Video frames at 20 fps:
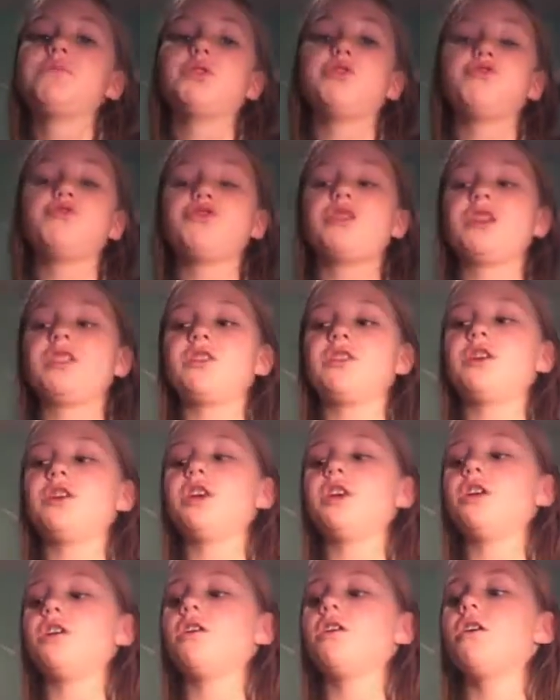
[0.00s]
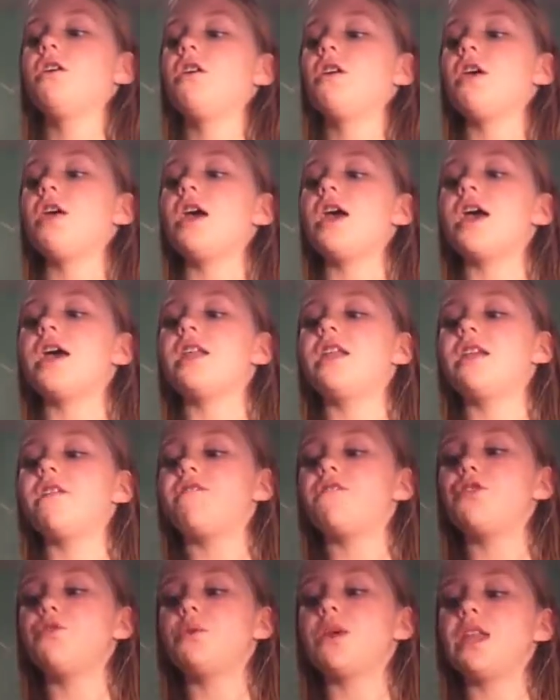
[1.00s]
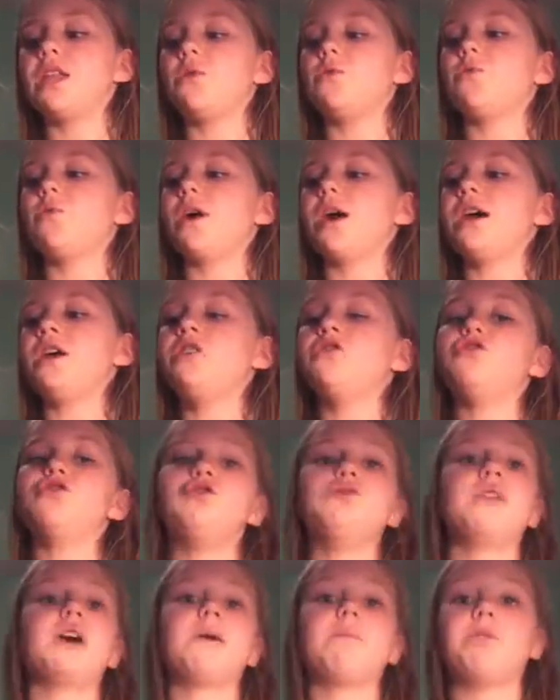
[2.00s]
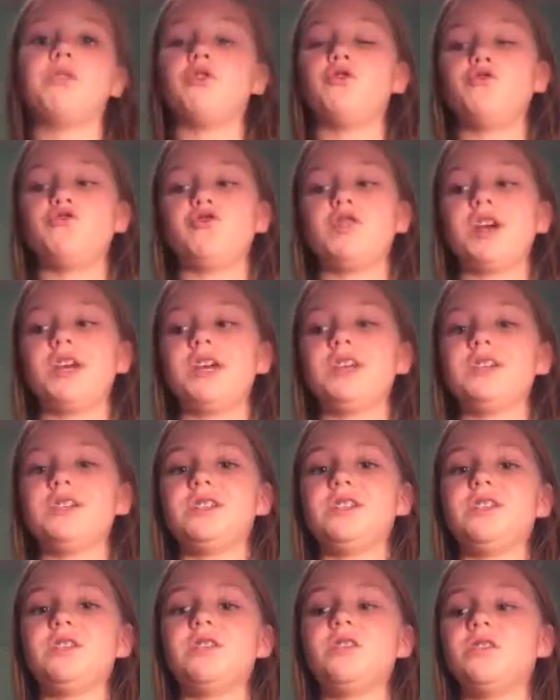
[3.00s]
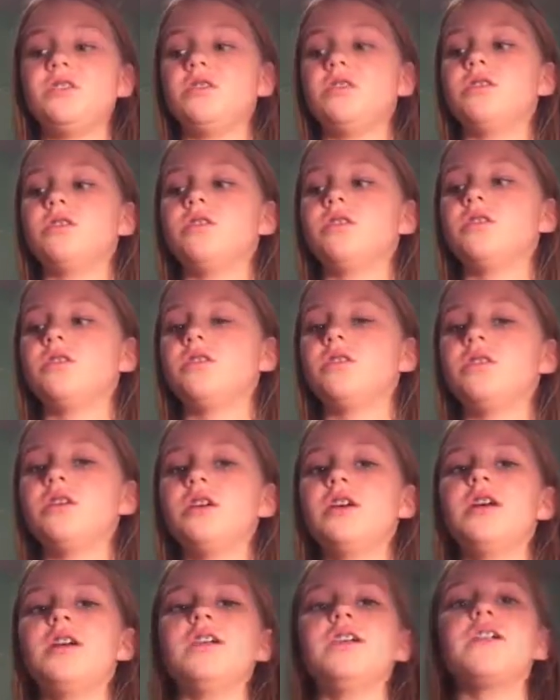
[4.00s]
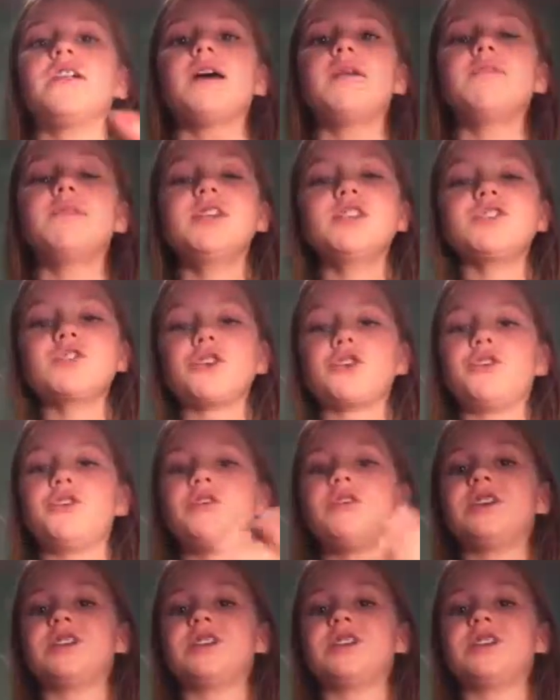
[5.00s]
blow dry their hair. And if you get it wet, do not blow dry it. Let me show you an